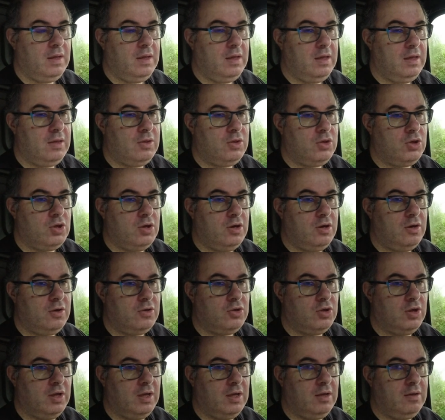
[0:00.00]
is
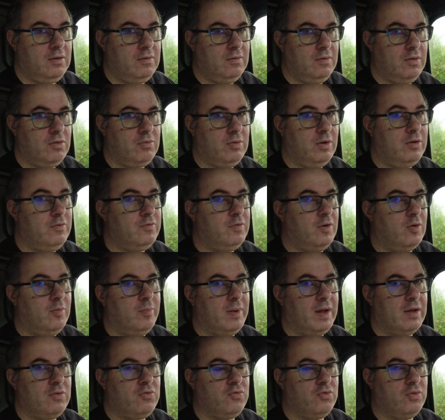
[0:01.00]
charging the 12 volt
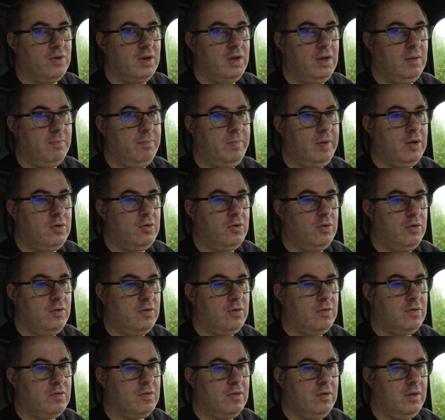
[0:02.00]
battery,
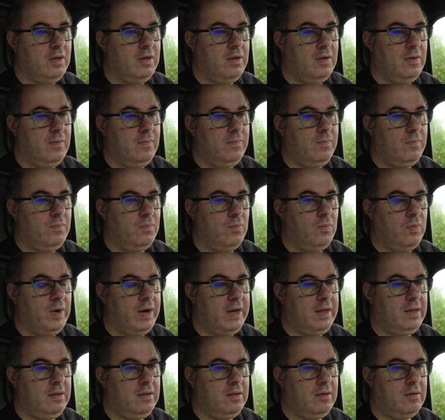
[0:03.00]
because
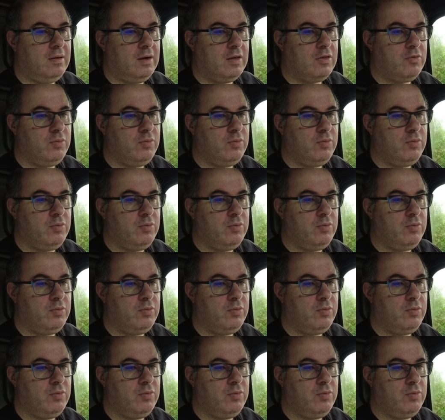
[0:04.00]
when I